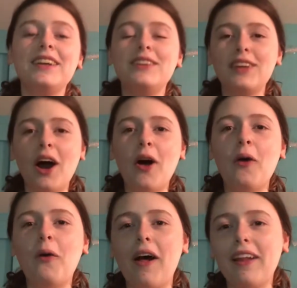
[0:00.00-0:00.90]

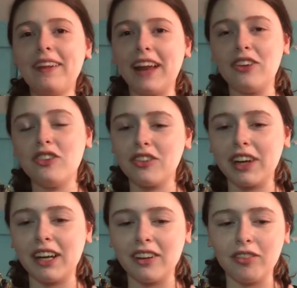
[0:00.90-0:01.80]
so let's just
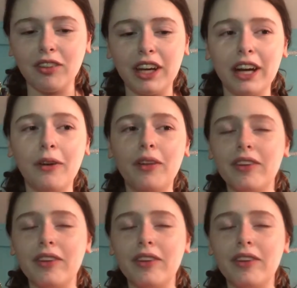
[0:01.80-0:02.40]
get into the video.